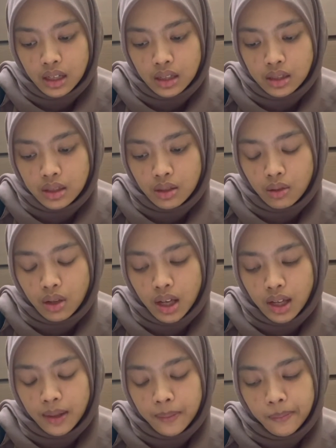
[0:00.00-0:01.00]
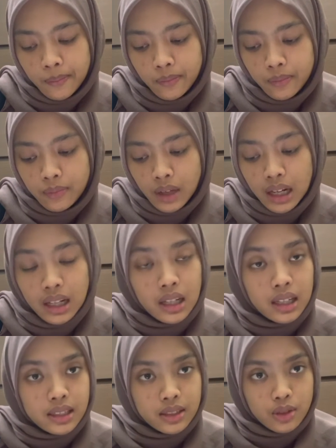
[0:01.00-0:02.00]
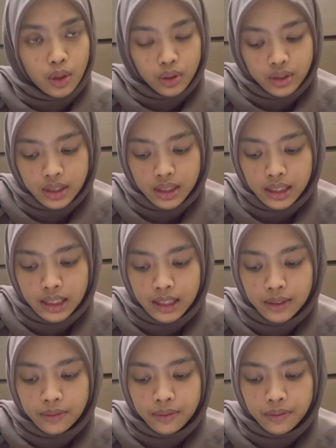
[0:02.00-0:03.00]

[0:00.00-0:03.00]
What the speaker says: So alert the doctor if